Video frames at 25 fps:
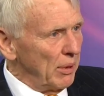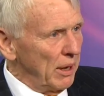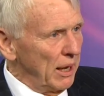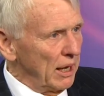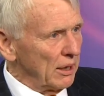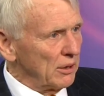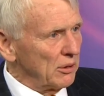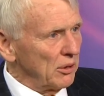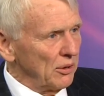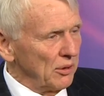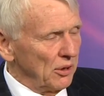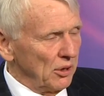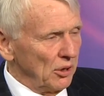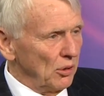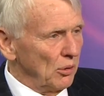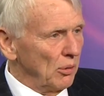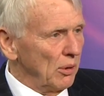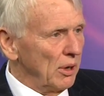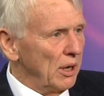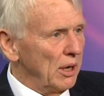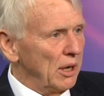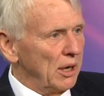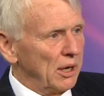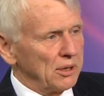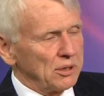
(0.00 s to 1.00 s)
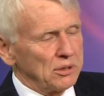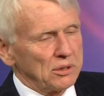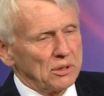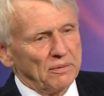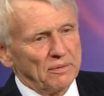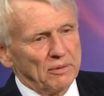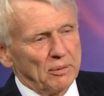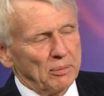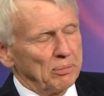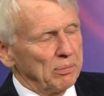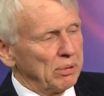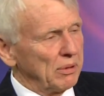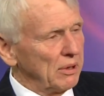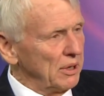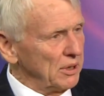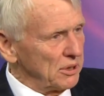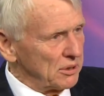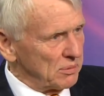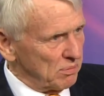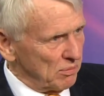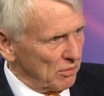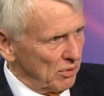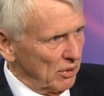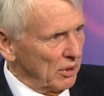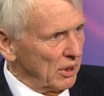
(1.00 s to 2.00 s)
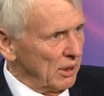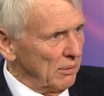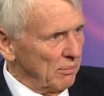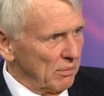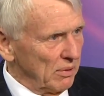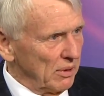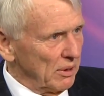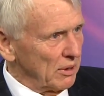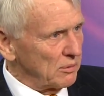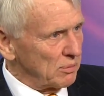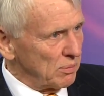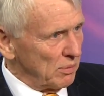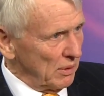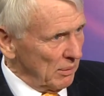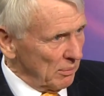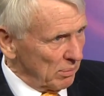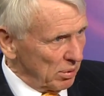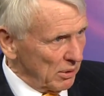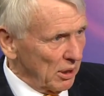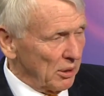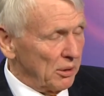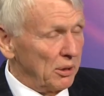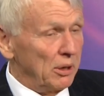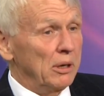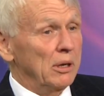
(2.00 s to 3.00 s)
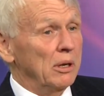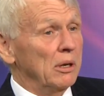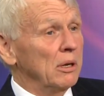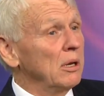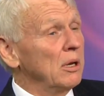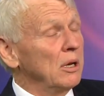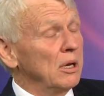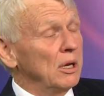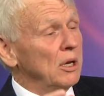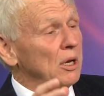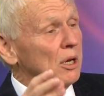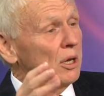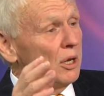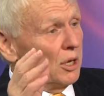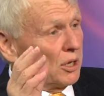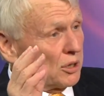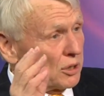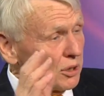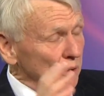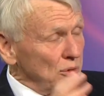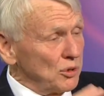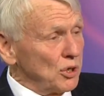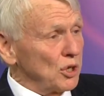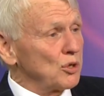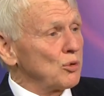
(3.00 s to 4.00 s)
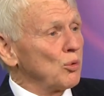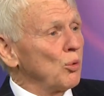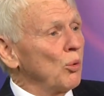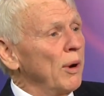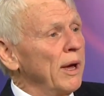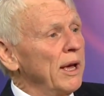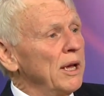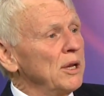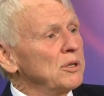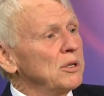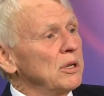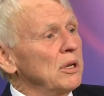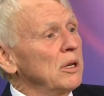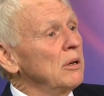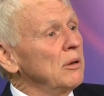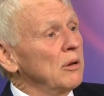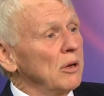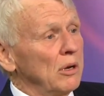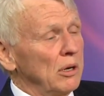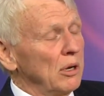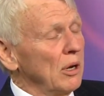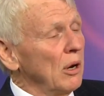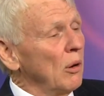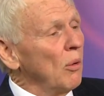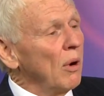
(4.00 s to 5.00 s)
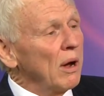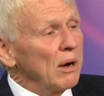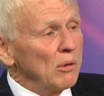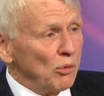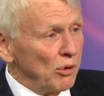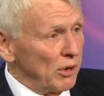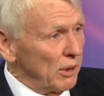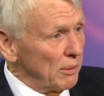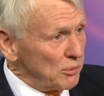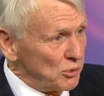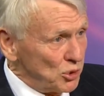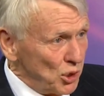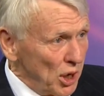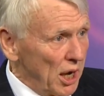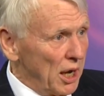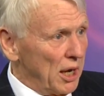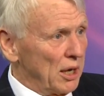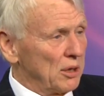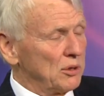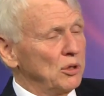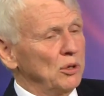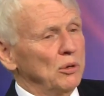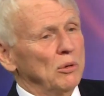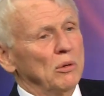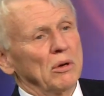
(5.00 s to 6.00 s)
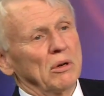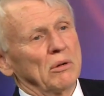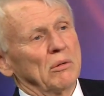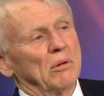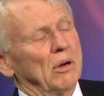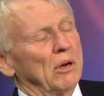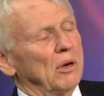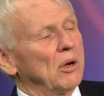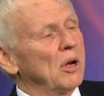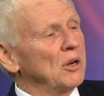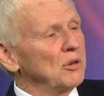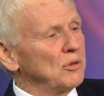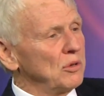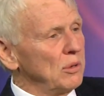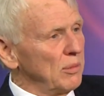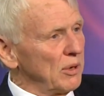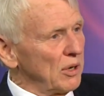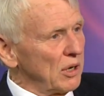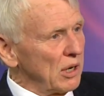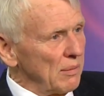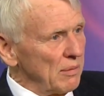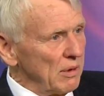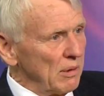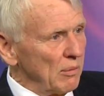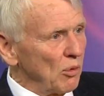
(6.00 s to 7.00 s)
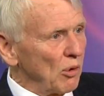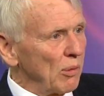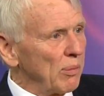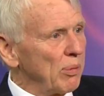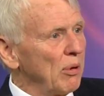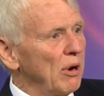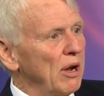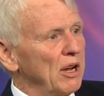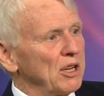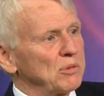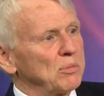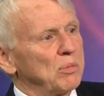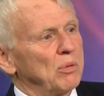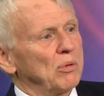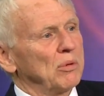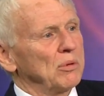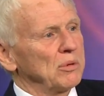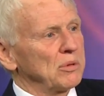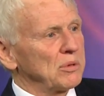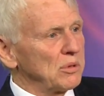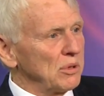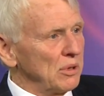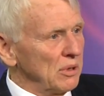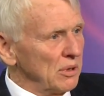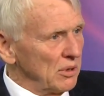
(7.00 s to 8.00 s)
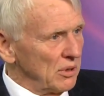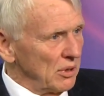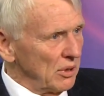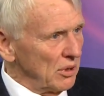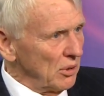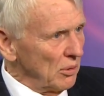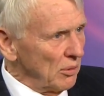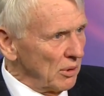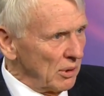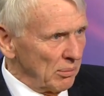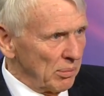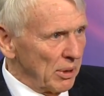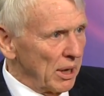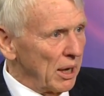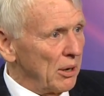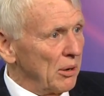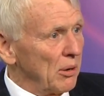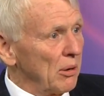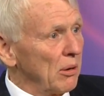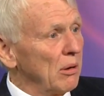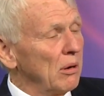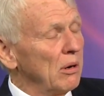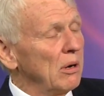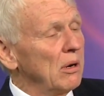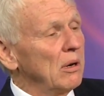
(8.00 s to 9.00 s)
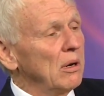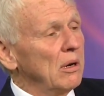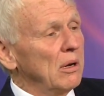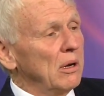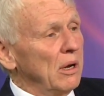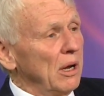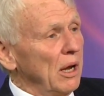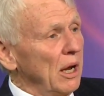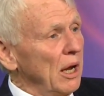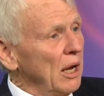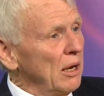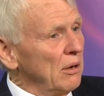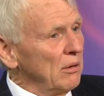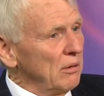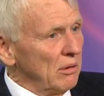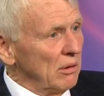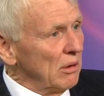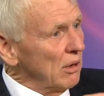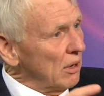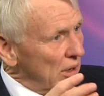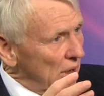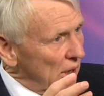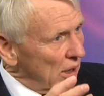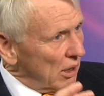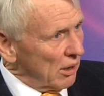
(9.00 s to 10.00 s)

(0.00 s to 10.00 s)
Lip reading: impact on the U.S. if the place really imploded. And so just raising, no one would object to a country becoming more prosperous and doing better. And